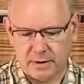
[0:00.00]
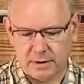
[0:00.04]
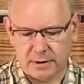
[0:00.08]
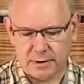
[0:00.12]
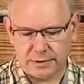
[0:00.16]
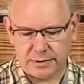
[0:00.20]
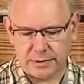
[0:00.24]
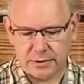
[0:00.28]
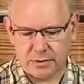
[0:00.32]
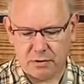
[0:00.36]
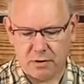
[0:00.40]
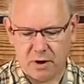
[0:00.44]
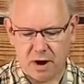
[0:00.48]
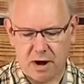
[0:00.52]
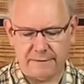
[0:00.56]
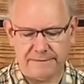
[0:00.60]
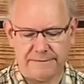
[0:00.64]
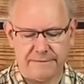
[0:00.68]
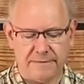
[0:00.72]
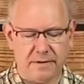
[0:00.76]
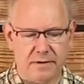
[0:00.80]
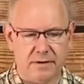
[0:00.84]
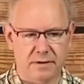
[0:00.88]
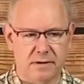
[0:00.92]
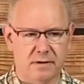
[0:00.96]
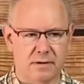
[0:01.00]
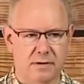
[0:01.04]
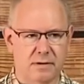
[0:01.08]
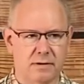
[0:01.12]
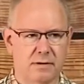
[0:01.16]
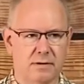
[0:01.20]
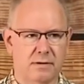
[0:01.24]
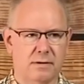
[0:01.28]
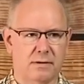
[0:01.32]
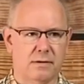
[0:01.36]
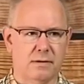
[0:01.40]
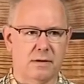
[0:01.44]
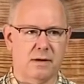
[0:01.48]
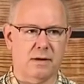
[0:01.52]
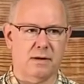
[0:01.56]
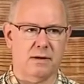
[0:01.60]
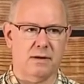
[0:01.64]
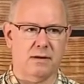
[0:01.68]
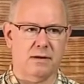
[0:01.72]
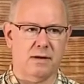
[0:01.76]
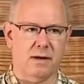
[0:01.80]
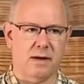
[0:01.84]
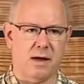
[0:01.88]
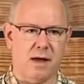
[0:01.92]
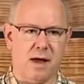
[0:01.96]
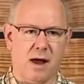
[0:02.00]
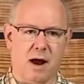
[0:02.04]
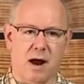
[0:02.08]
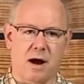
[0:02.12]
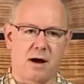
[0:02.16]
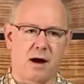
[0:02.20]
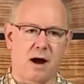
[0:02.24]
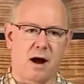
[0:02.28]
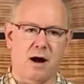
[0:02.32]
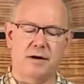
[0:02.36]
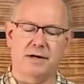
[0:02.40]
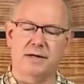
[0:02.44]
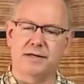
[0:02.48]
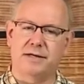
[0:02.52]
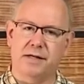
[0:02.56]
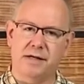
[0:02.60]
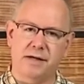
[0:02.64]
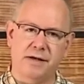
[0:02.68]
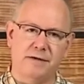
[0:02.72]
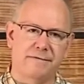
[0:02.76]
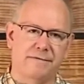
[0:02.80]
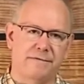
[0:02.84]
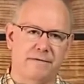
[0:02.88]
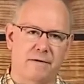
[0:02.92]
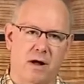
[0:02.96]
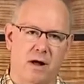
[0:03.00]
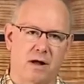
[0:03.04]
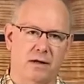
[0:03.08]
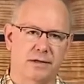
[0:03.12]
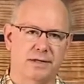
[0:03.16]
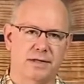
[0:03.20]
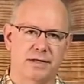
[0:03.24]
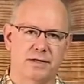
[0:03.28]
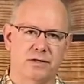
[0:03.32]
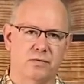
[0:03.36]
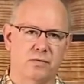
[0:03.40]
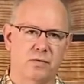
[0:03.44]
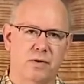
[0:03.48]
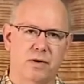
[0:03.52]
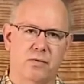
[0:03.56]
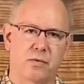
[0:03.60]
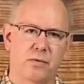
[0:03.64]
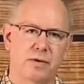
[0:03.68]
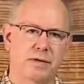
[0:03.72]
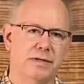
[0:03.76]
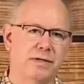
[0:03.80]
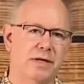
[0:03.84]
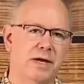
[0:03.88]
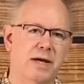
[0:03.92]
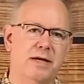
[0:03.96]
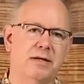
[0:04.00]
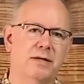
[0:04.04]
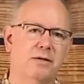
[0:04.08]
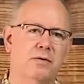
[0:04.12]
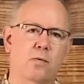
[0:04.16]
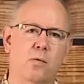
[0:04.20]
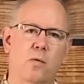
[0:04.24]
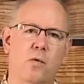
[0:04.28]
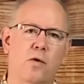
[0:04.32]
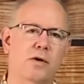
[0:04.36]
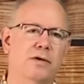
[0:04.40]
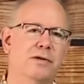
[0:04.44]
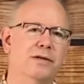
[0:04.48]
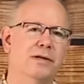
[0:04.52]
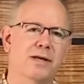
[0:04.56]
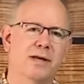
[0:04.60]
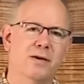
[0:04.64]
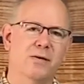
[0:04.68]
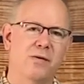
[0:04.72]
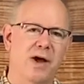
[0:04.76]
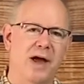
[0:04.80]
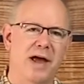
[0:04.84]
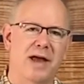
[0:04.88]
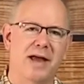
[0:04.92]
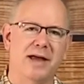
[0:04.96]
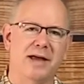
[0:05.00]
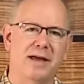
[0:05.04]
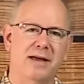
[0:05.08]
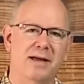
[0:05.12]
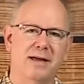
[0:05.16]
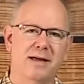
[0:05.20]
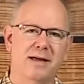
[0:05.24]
Too often, our default is we take the worldly way.